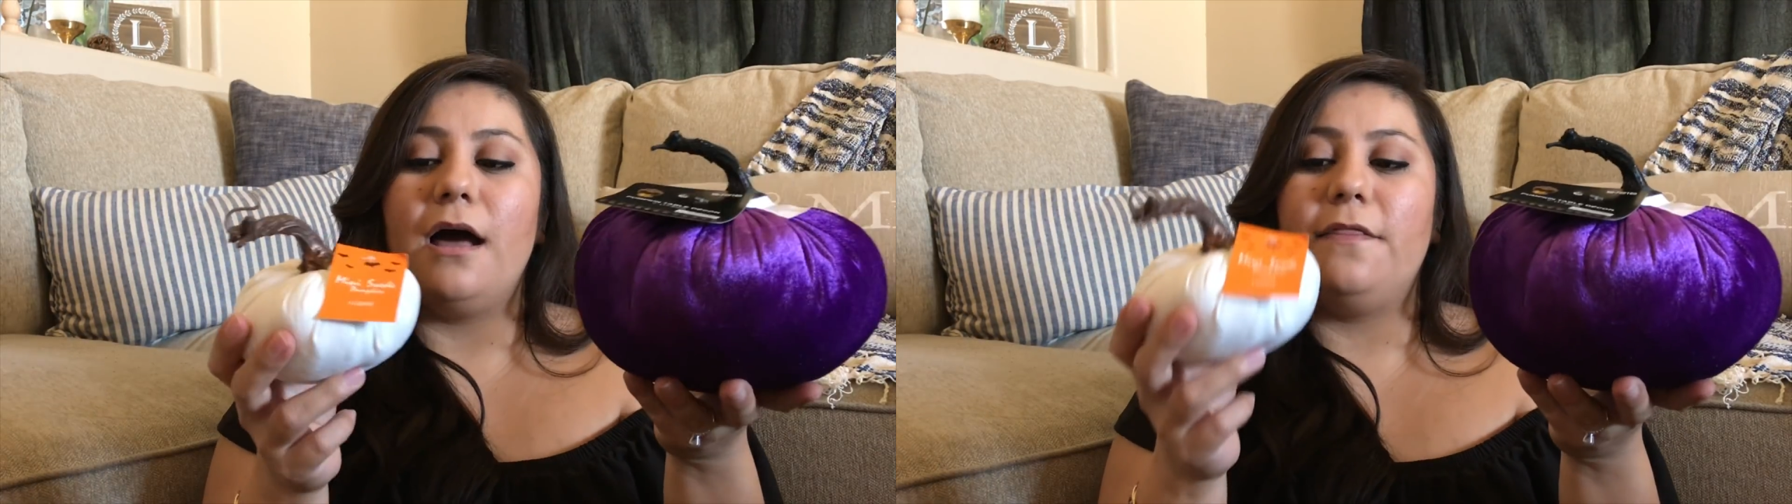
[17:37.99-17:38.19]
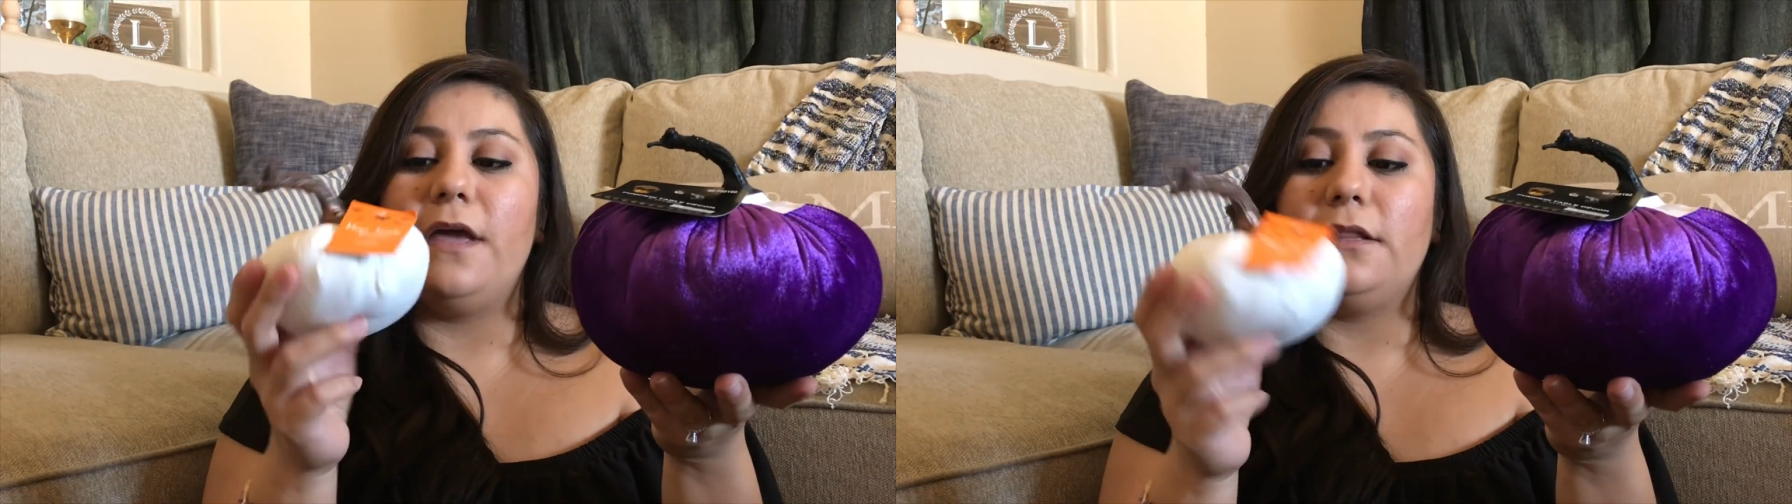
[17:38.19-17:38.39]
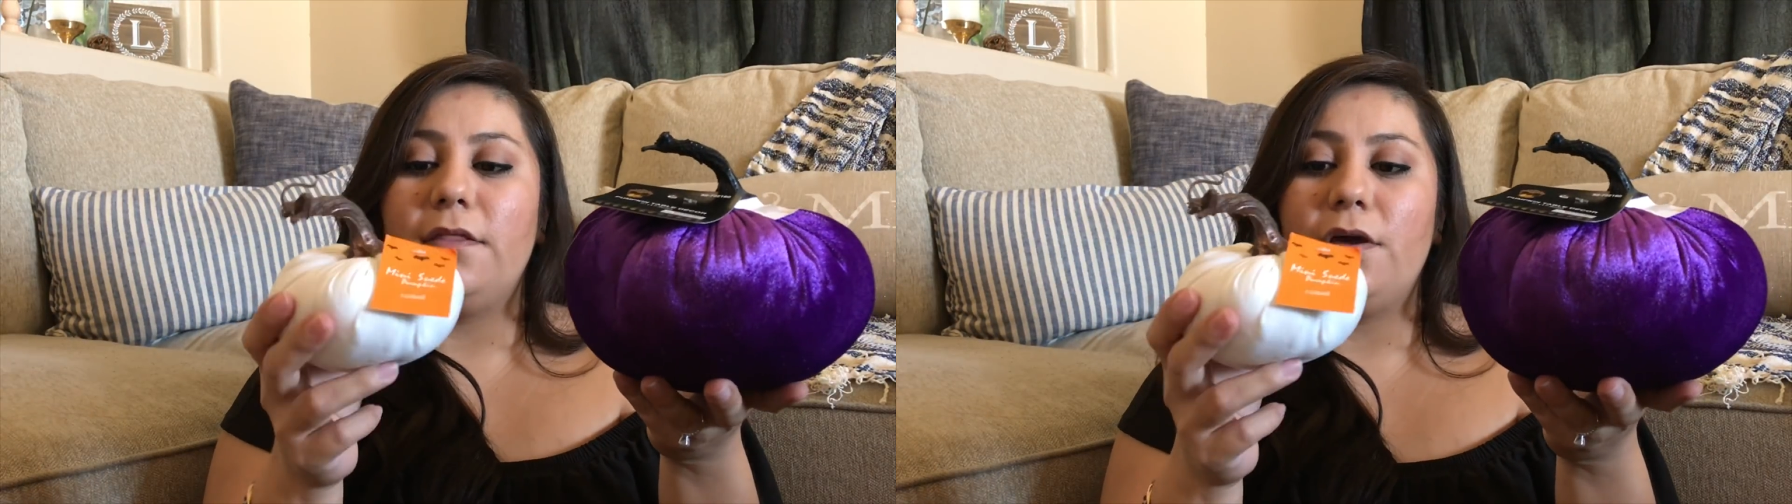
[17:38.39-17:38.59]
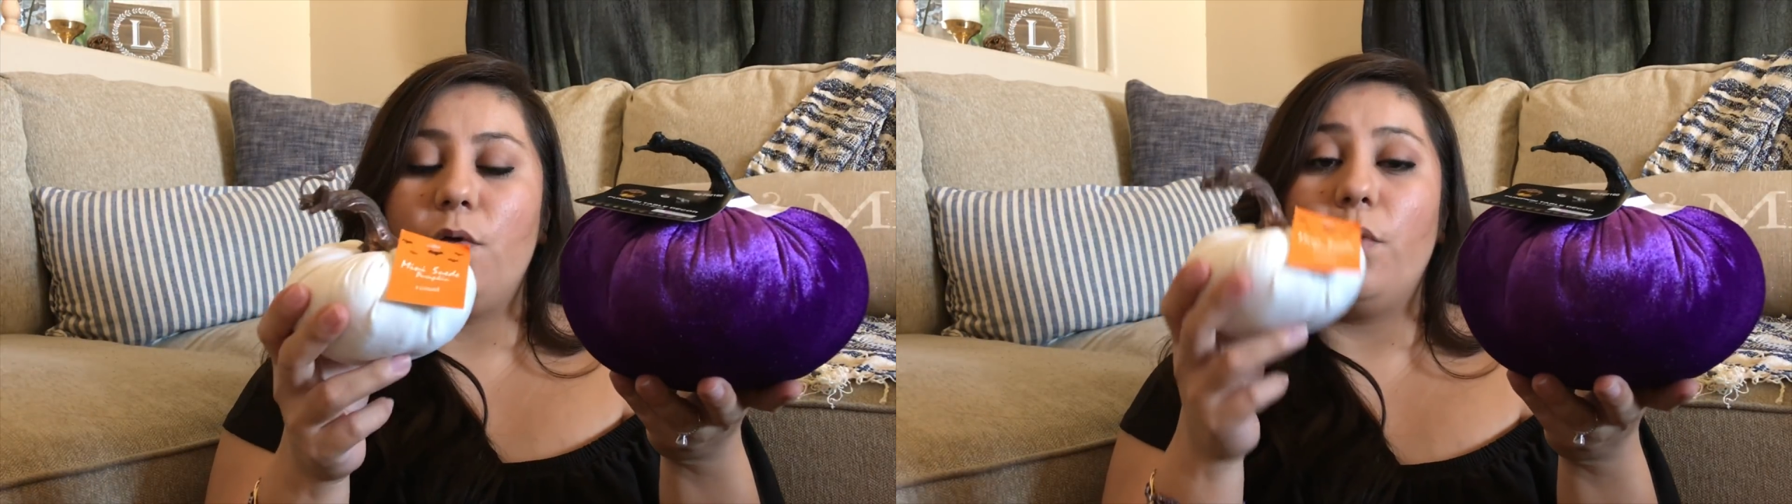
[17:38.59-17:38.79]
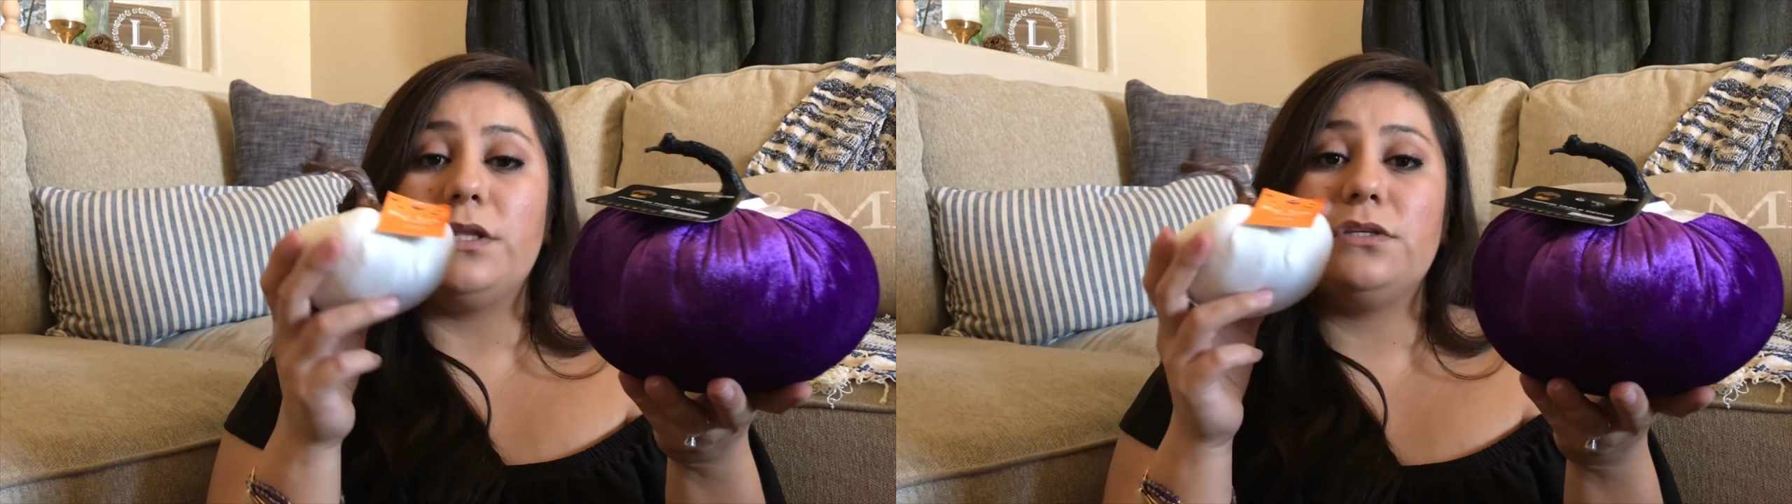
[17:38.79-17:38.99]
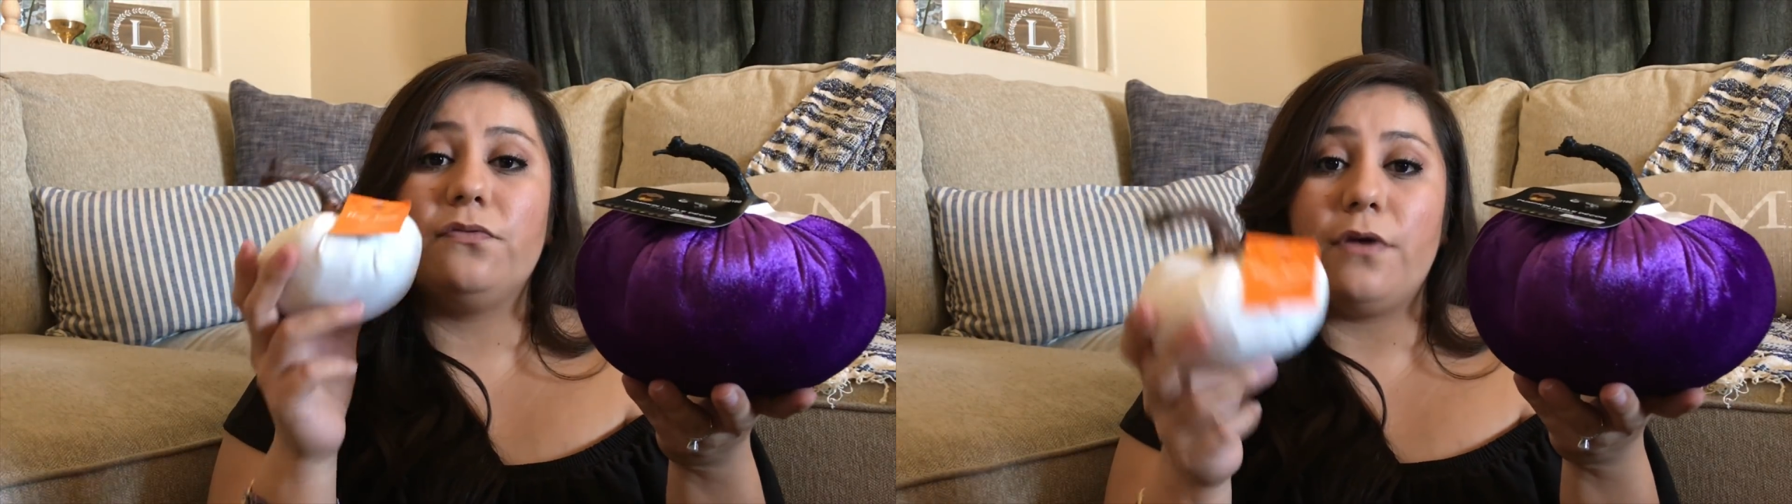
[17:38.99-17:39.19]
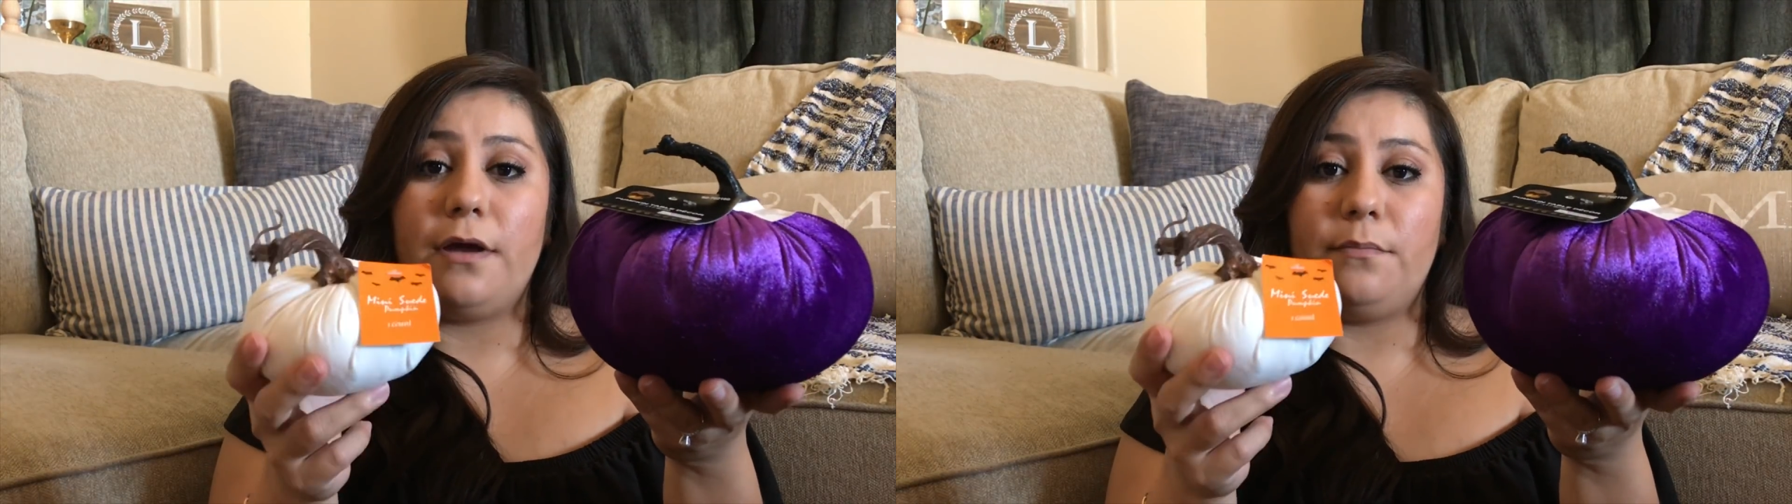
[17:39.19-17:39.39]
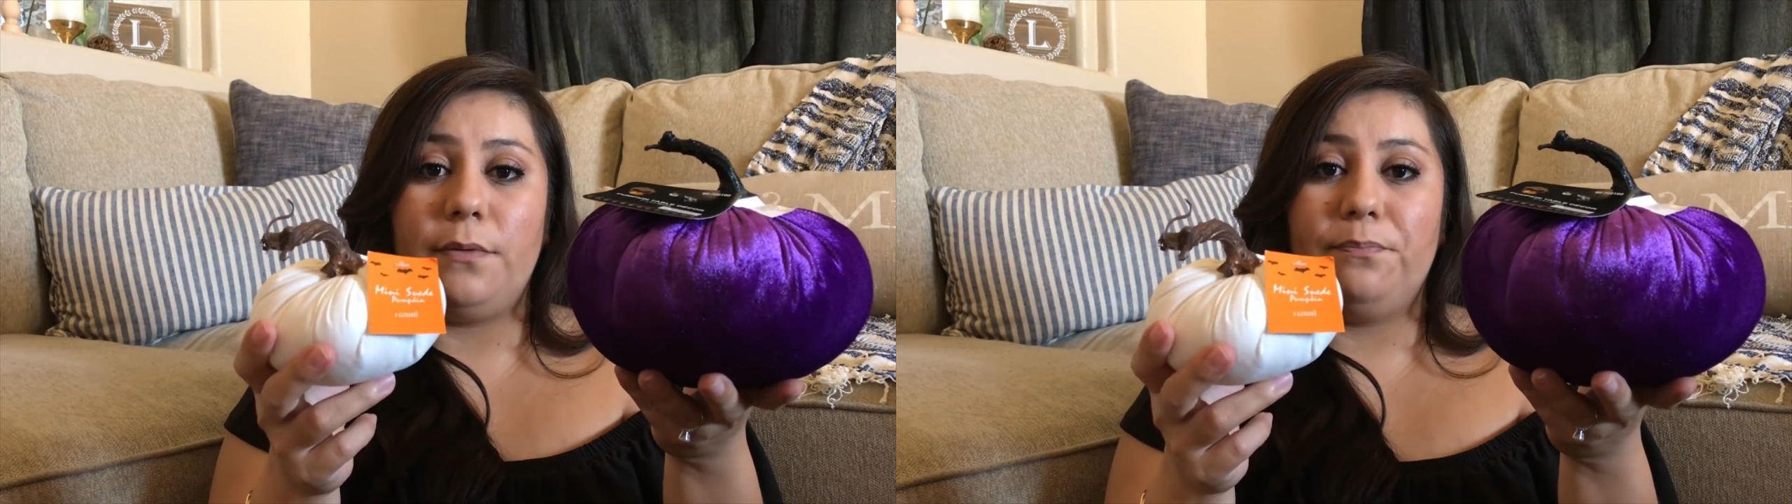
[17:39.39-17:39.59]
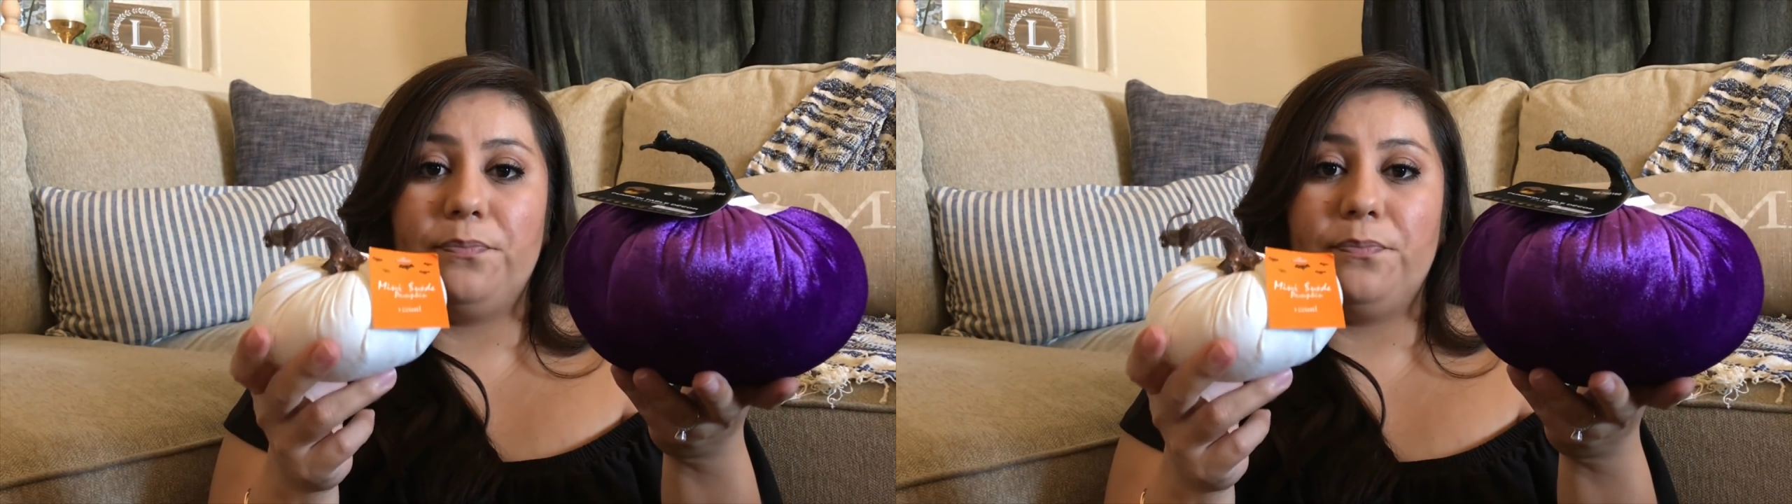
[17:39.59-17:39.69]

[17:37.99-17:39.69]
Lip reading: than the ones from